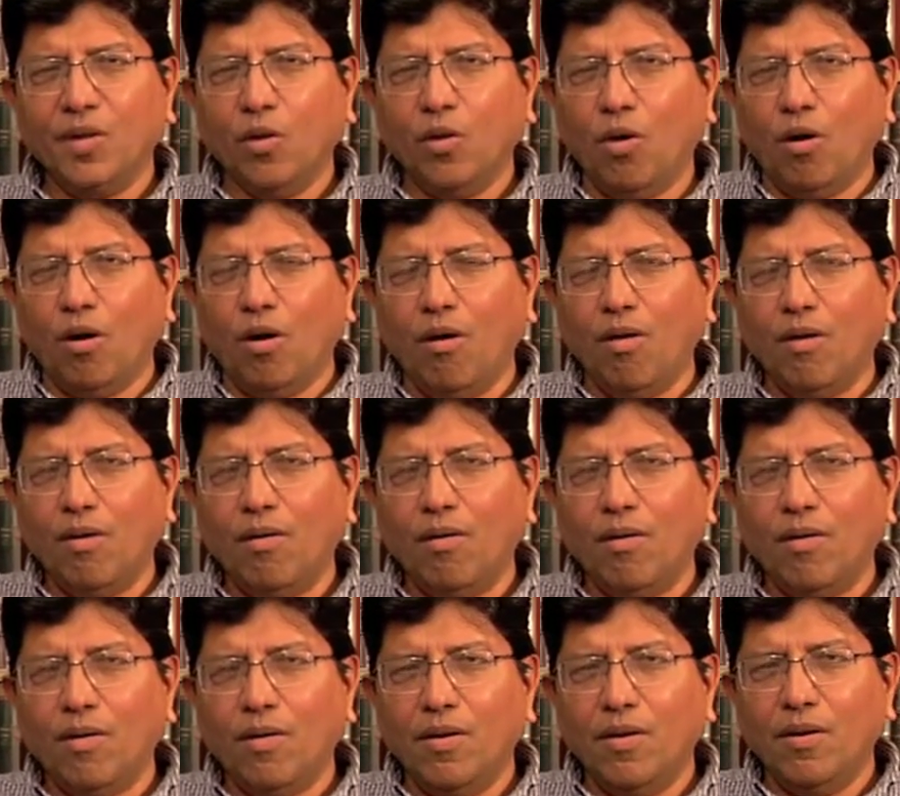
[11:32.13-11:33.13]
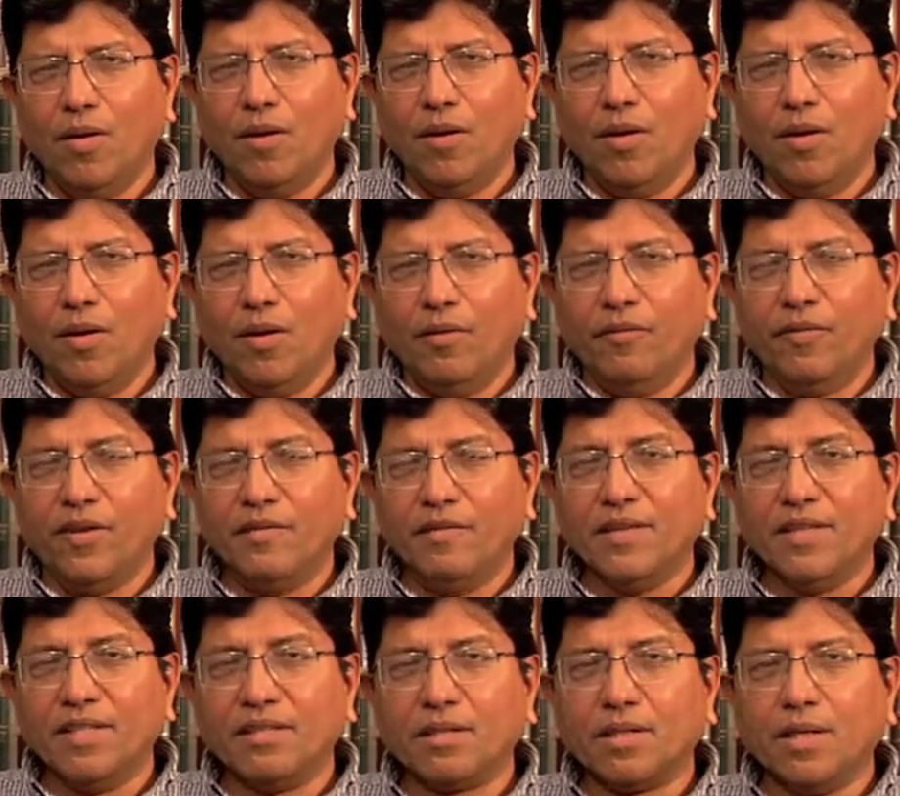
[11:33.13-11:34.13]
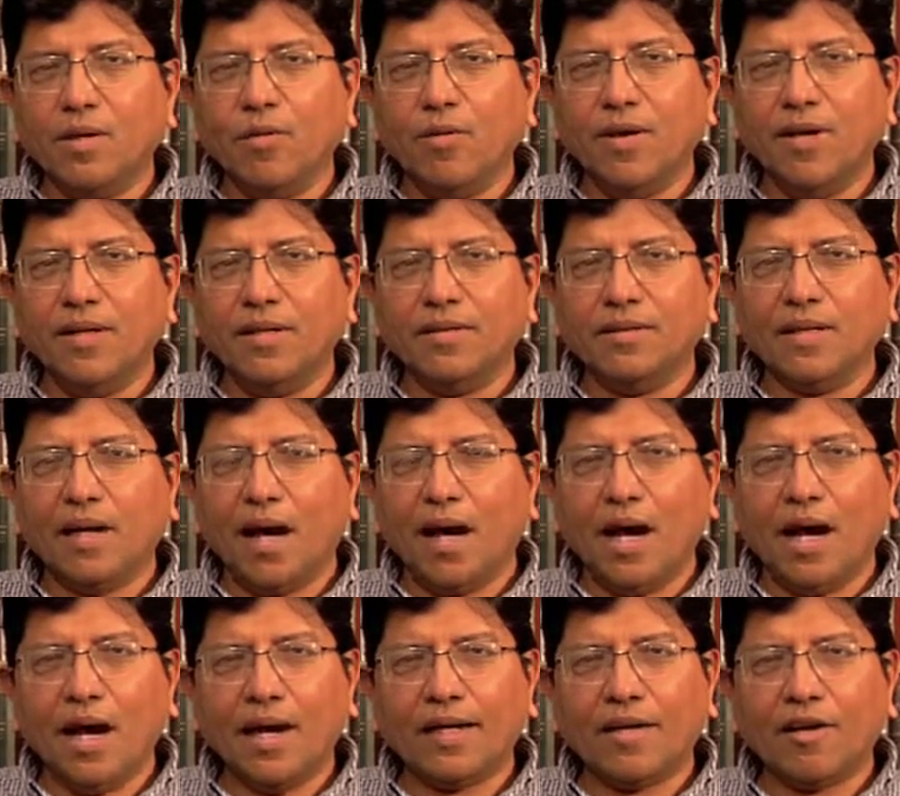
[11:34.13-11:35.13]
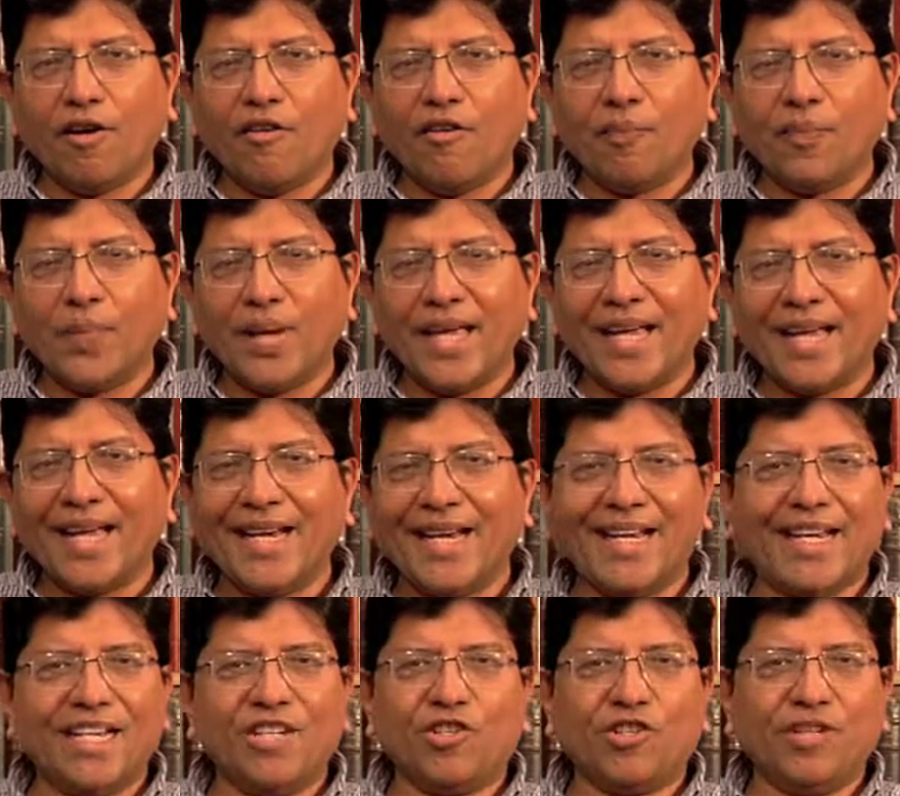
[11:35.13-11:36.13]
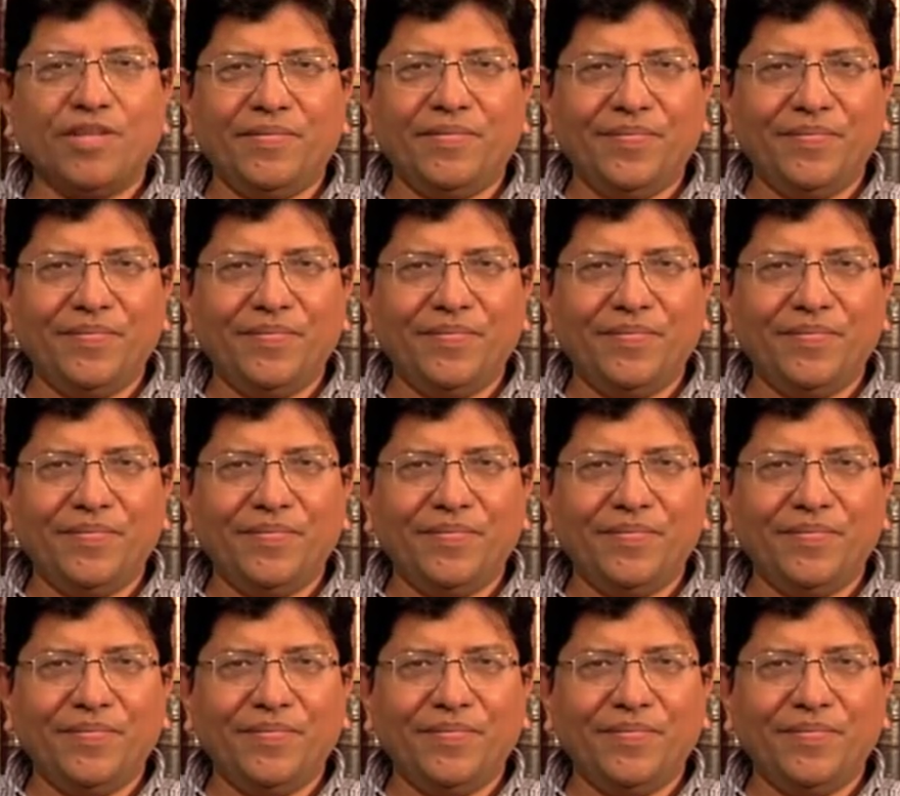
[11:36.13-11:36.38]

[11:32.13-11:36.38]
or we have discovered the art of paying attention?